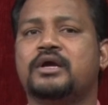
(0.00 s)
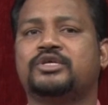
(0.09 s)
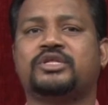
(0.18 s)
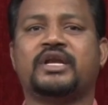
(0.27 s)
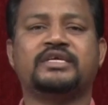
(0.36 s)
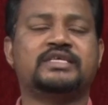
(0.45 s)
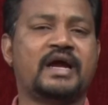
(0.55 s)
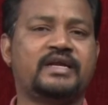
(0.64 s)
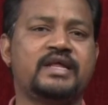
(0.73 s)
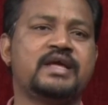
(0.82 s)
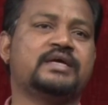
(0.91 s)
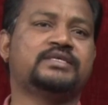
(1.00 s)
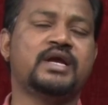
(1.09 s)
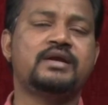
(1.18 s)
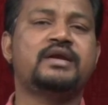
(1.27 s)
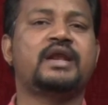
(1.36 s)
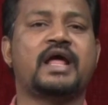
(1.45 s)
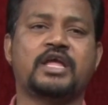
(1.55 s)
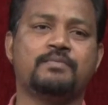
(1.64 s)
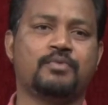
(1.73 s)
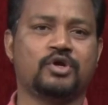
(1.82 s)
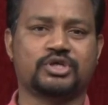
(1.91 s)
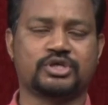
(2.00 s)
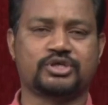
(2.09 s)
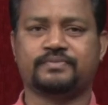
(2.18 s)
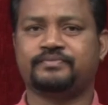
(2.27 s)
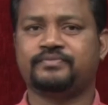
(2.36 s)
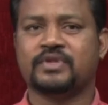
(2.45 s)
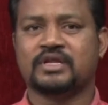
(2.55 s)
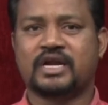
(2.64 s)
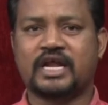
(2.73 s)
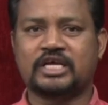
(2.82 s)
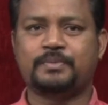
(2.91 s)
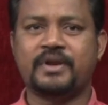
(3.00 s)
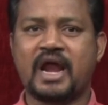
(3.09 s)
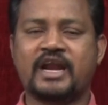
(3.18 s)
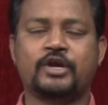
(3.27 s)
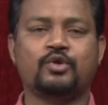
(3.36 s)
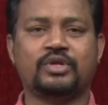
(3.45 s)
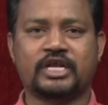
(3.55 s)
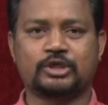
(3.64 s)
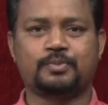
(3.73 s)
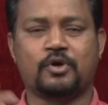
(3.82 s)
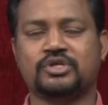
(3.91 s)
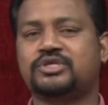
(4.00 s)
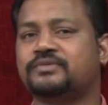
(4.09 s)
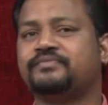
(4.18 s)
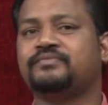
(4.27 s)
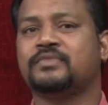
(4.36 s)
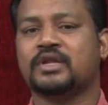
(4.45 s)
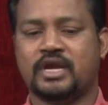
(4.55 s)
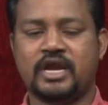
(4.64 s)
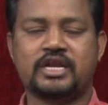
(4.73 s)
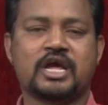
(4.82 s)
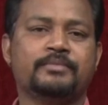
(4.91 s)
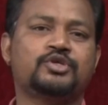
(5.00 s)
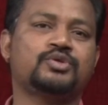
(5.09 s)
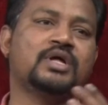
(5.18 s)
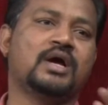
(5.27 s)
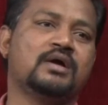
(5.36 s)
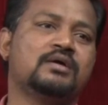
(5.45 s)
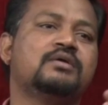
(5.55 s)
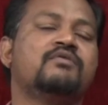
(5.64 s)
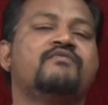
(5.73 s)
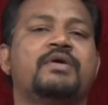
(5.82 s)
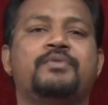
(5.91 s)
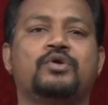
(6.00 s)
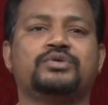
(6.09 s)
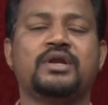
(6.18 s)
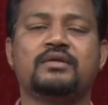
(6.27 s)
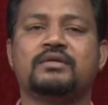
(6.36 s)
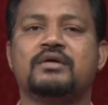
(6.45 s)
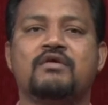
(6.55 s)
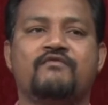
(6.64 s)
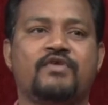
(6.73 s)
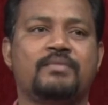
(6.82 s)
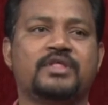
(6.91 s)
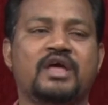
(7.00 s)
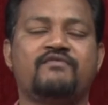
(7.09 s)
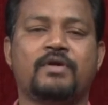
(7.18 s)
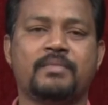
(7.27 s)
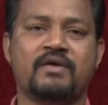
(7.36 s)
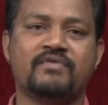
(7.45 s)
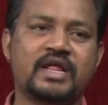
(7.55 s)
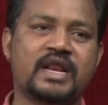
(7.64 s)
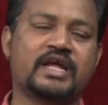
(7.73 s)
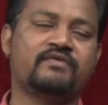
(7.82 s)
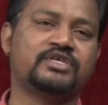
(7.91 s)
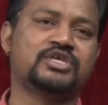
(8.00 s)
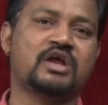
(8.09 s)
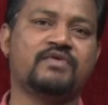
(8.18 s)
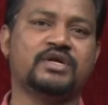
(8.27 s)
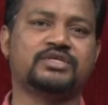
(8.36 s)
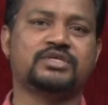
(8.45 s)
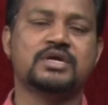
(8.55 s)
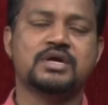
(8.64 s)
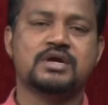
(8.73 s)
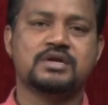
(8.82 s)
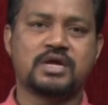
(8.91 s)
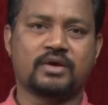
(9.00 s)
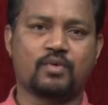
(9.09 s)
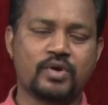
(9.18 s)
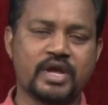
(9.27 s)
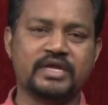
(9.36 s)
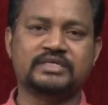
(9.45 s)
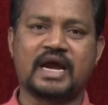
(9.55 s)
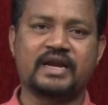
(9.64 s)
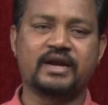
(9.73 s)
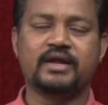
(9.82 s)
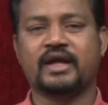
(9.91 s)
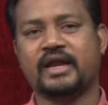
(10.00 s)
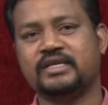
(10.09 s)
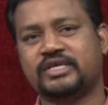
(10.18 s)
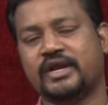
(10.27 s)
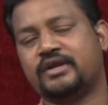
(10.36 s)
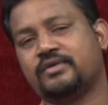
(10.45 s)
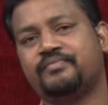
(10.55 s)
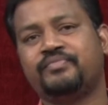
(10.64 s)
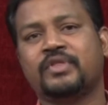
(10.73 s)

So, that is acting as a tracking process that has been added to the response it comes to the web browser. From there from every request onwards the cookie is added and sent.